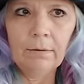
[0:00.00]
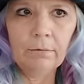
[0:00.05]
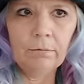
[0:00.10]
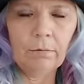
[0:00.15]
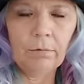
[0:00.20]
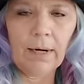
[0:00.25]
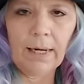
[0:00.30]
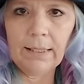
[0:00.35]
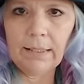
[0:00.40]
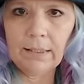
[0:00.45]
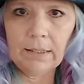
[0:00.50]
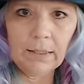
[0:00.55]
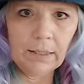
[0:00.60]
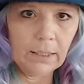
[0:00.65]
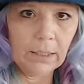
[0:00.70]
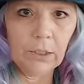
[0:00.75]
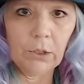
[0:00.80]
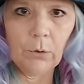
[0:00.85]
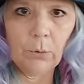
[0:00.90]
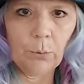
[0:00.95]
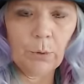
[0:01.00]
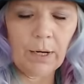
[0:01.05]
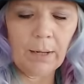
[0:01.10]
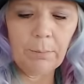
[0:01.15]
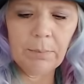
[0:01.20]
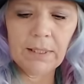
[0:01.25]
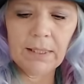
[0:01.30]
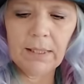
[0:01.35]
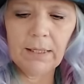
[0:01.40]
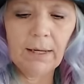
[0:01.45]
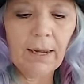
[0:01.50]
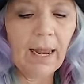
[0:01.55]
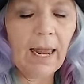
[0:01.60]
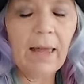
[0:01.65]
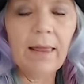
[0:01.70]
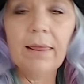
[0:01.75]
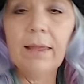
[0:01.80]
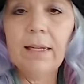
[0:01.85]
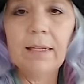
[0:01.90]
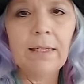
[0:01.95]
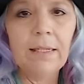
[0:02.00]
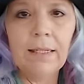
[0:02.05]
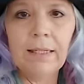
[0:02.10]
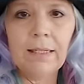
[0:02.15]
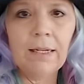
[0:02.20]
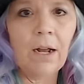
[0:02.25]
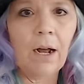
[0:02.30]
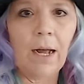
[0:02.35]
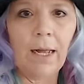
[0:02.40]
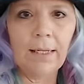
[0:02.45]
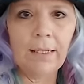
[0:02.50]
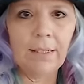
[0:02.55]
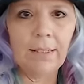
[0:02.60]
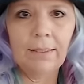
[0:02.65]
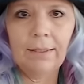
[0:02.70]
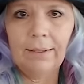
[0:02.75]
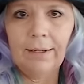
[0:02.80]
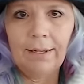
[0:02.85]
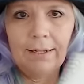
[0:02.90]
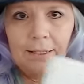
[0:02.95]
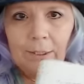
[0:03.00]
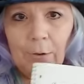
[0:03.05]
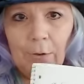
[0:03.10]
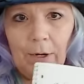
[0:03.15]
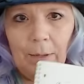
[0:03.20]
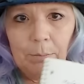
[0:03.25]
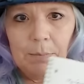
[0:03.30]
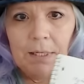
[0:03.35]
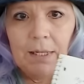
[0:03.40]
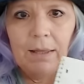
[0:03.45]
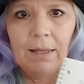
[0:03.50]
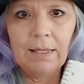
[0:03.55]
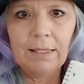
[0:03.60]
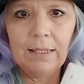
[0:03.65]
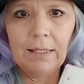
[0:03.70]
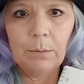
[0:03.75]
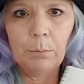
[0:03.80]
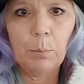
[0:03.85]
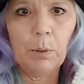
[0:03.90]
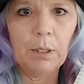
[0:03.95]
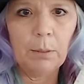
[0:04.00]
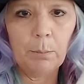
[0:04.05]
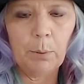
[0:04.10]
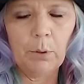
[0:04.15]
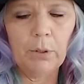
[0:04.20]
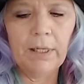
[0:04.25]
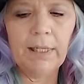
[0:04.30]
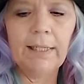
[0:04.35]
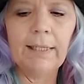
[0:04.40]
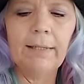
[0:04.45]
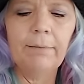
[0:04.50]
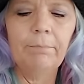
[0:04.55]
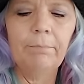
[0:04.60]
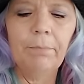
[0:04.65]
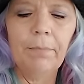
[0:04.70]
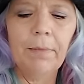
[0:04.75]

writes a script, and this is not a script. This is bullet points.